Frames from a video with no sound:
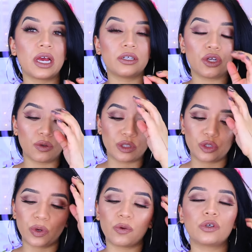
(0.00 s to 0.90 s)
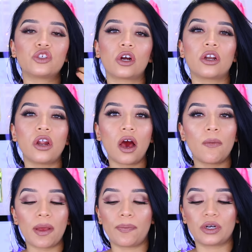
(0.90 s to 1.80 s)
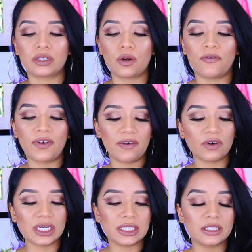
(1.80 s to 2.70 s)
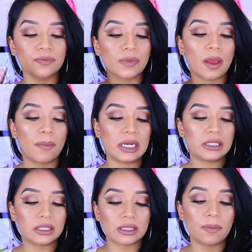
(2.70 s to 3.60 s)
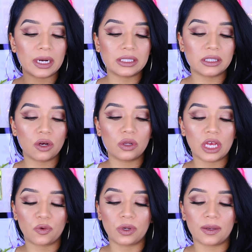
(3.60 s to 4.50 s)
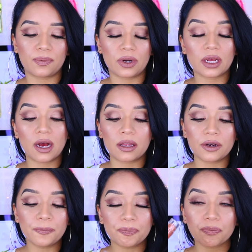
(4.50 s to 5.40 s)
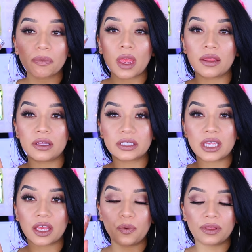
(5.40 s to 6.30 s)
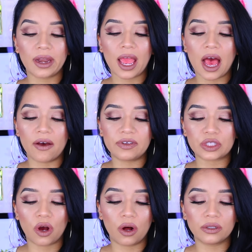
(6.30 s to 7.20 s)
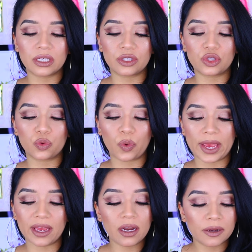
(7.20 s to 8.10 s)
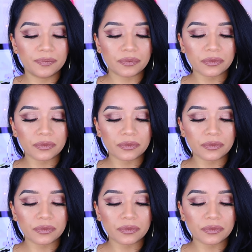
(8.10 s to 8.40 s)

red tones to it, which are not my personal favorites, but it's, but it's still a really pretty color. And then the second one that I have is called Suede,